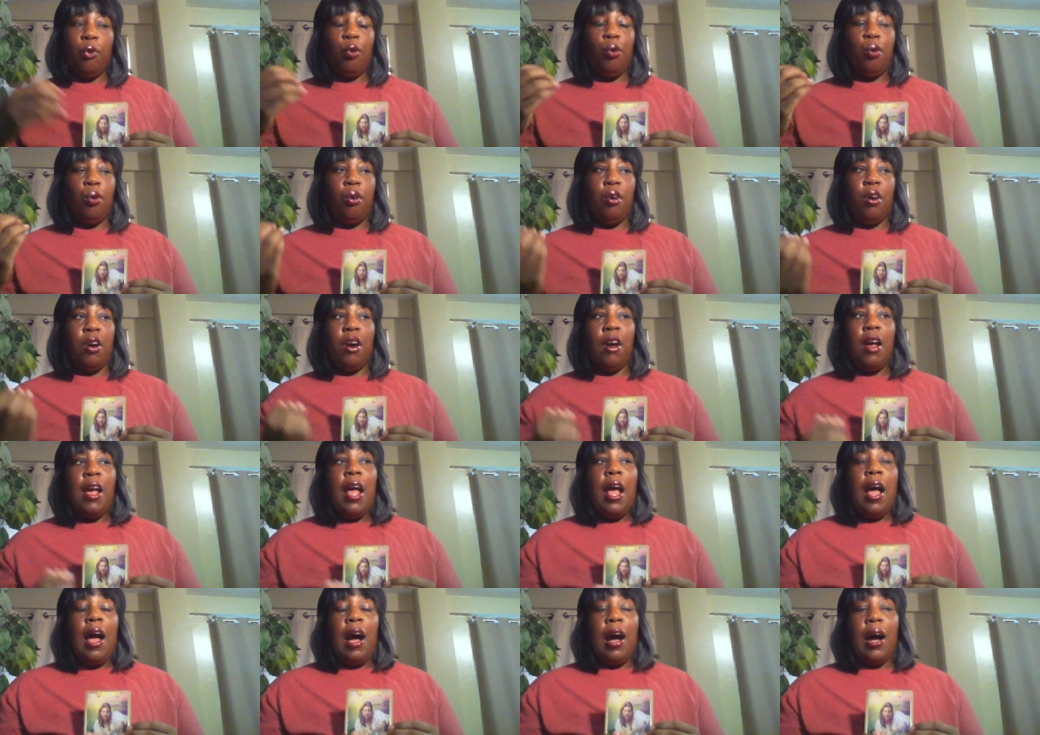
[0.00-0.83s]
or
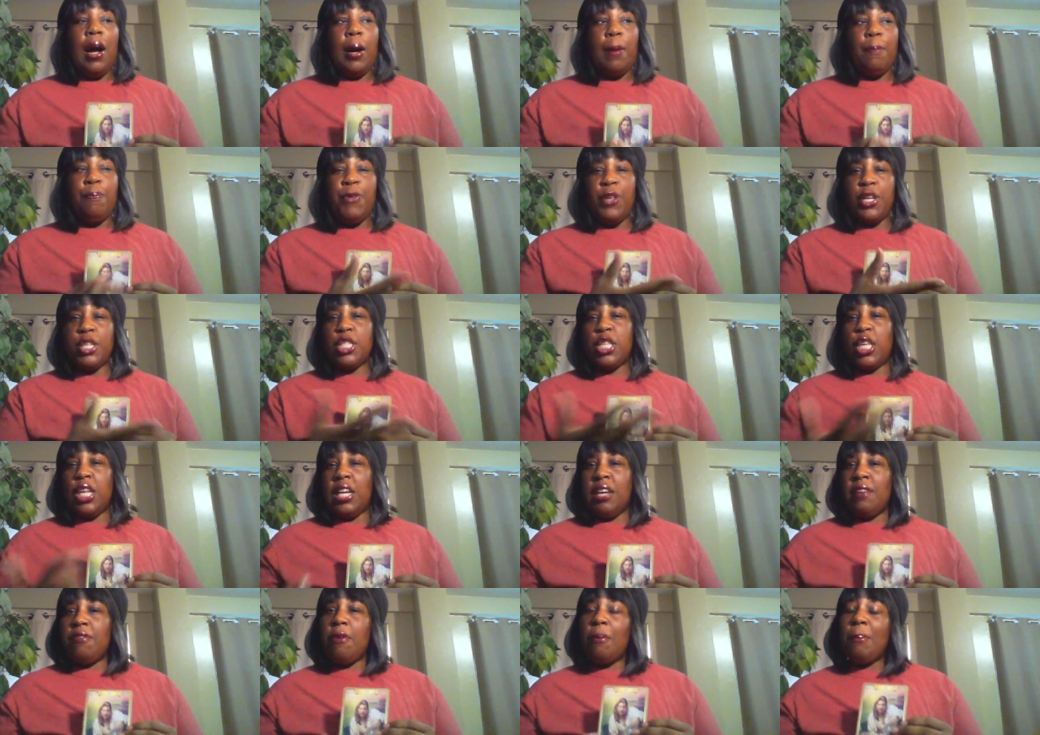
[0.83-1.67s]
um, this can
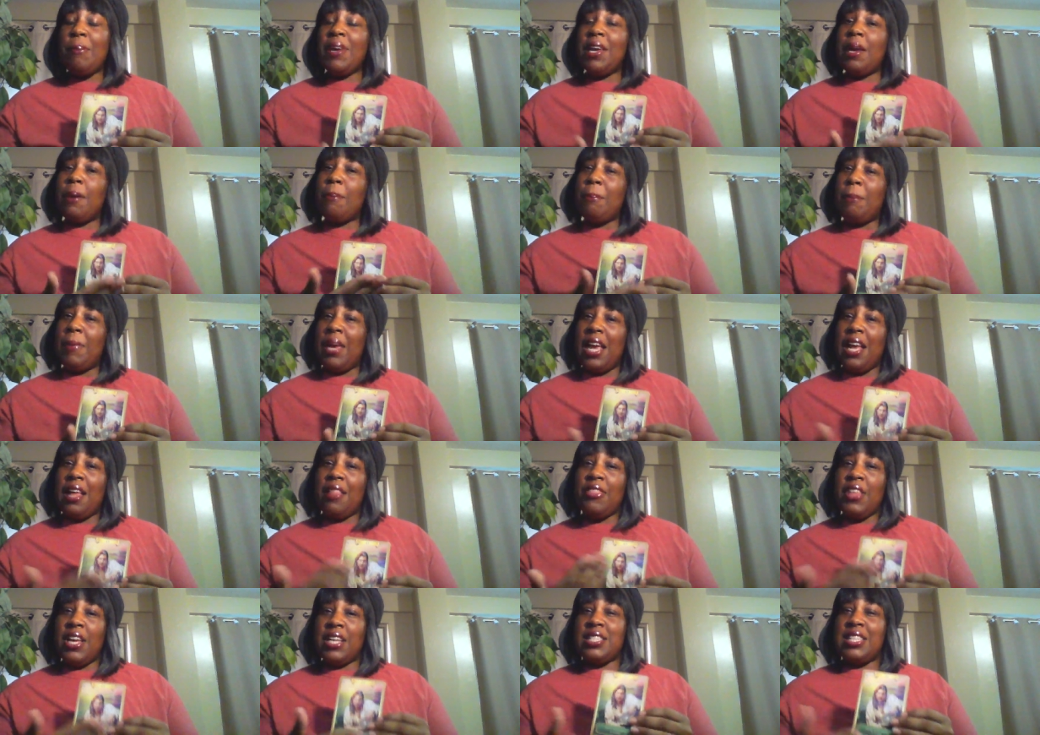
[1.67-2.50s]
even be a
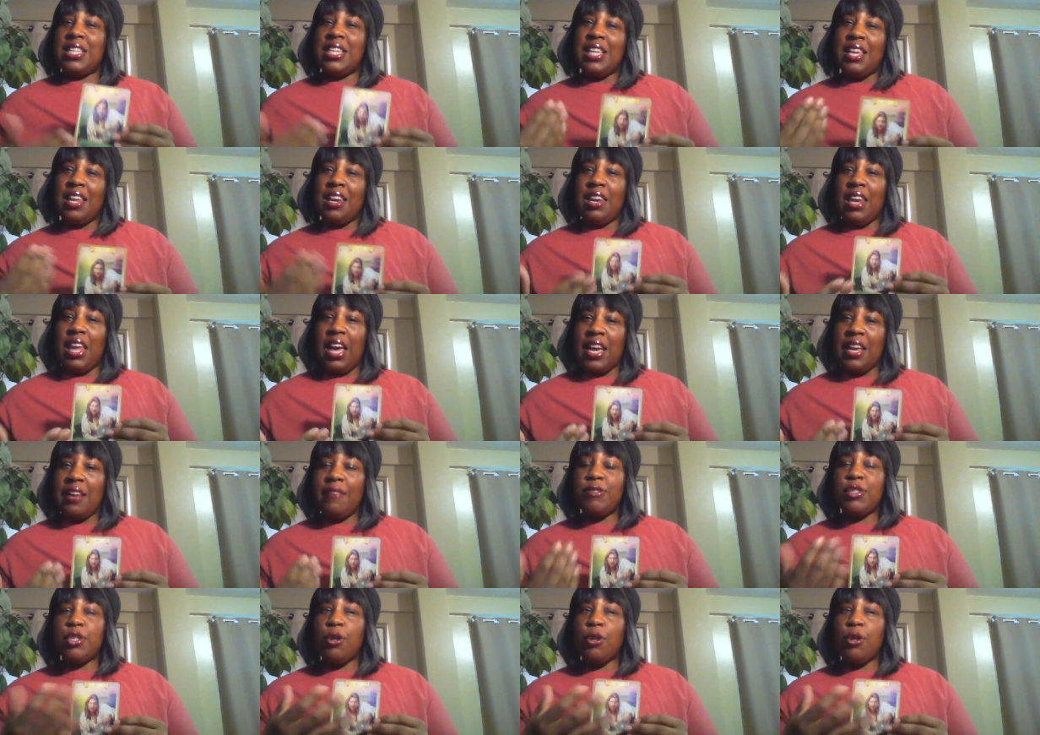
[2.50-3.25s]
man that's in your life.